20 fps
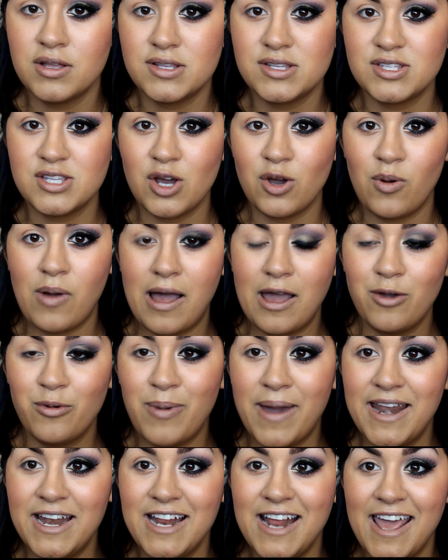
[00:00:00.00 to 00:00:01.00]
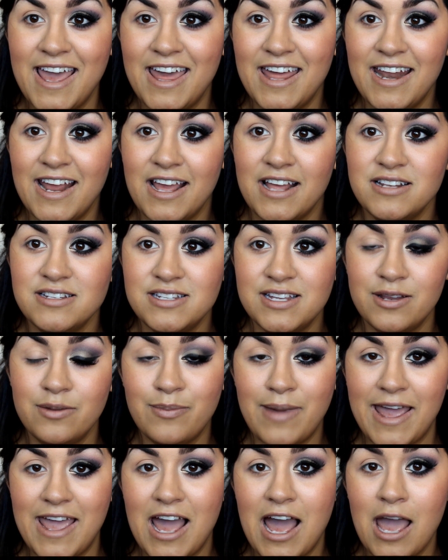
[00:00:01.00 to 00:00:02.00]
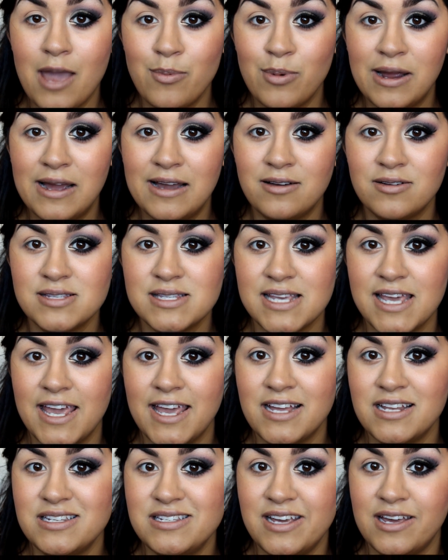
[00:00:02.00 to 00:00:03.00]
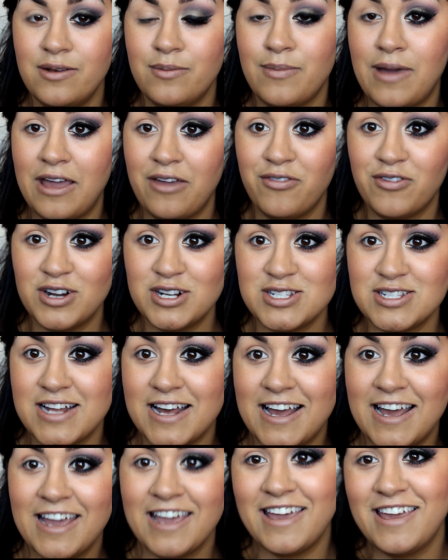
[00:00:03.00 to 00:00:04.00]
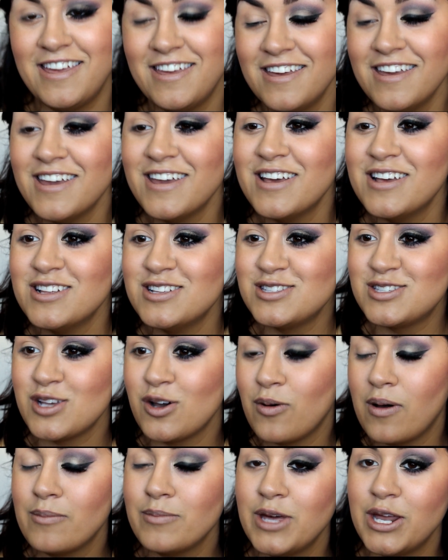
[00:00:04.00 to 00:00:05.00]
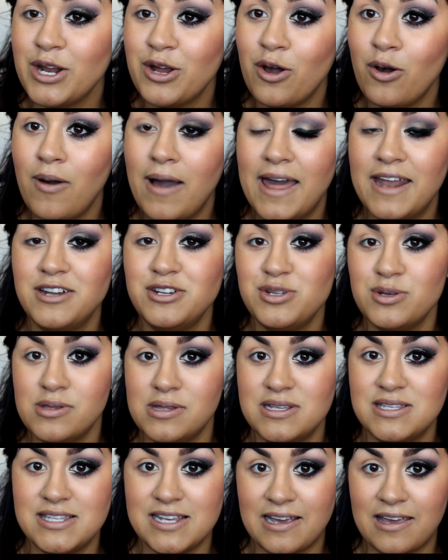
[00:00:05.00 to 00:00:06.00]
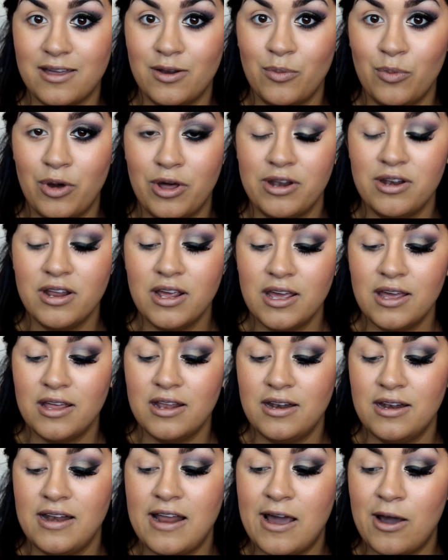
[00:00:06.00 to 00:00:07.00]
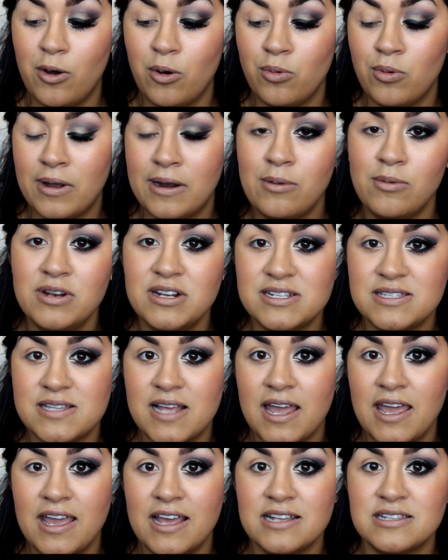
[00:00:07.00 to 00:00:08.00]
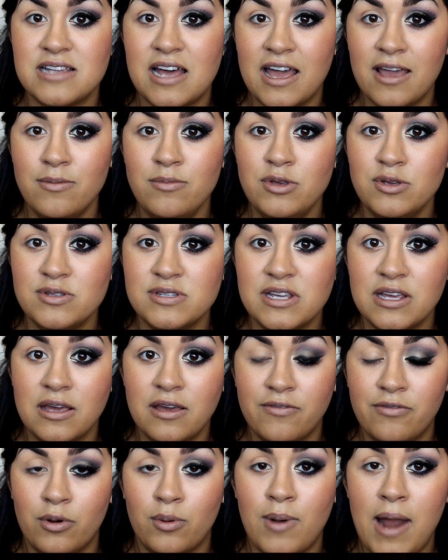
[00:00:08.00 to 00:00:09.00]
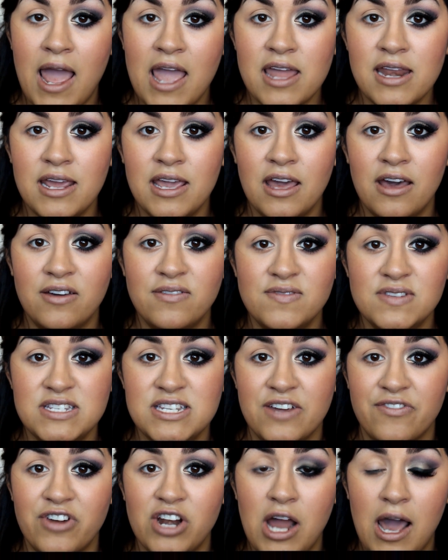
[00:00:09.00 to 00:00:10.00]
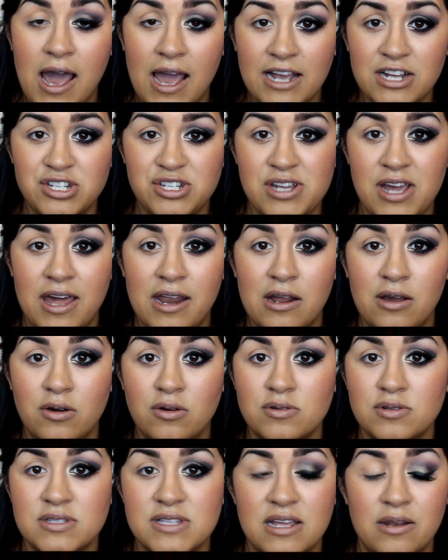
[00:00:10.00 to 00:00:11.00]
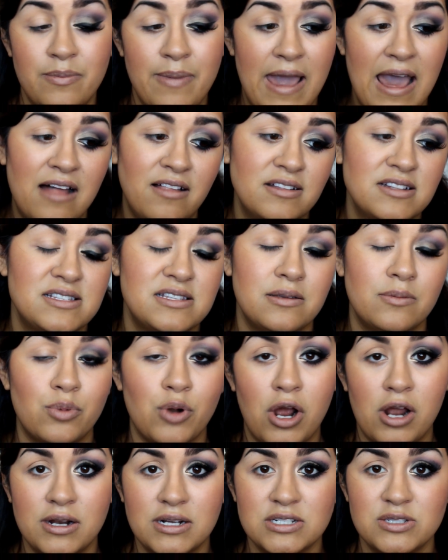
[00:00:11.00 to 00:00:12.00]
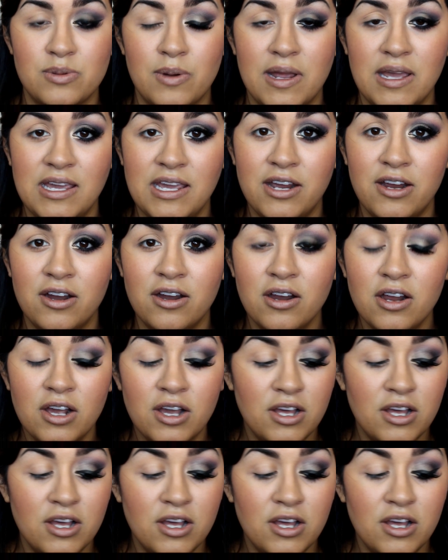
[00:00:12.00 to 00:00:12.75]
So I went ahead and did my eyebrows and did my first eye, so I'm going to go ahead and do the second one. Now what I want to say is I'm using a variety of different eyeshadows and palettes and products right here.